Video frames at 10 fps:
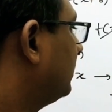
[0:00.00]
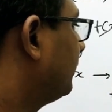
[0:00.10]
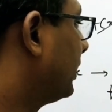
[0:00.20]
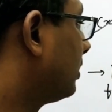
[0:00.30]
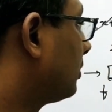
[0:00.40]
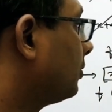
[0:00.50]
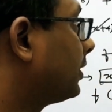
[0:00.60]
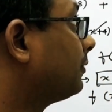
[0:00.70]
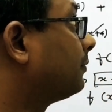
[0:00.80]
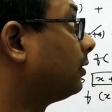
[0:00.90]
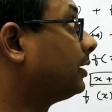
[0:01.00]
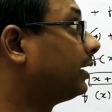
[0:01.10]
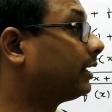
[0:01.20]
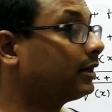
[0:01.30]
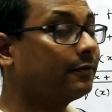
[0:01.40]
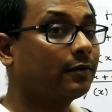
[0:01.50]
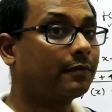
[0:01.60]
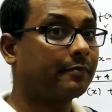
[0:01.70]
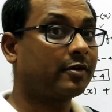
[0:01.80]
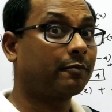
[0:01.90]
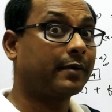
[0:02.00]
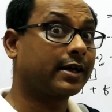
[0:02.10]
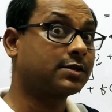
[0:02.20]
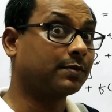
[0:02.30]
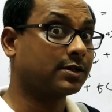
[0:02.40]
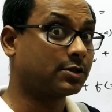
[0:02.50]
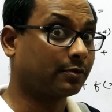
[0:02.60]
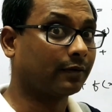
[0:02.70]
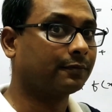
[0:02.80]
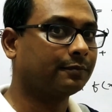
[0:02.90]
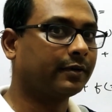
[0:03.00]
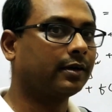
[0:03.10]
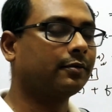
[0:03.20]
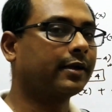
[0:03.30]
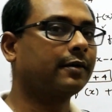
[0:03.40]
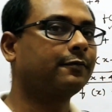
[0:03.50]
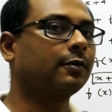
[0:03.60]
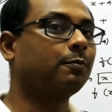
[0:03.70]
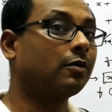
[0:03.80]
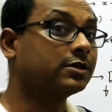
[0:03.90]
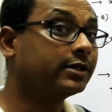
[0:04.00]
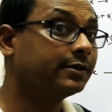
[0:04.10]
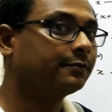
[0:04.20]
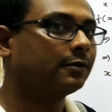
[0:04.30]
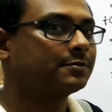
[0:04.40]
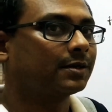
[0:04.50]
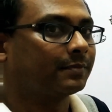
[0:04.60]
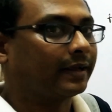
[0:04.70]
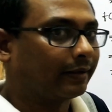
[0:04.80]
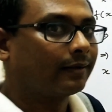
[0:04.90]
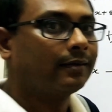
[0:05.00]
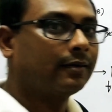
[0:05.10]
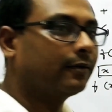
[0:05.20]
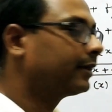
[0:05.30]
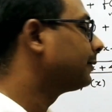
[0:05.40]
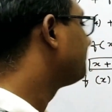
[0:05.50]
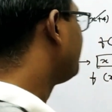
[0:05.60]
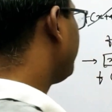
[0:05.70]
We are not looking for negative of f of x plus 12. We are looking for positive of something. Okay,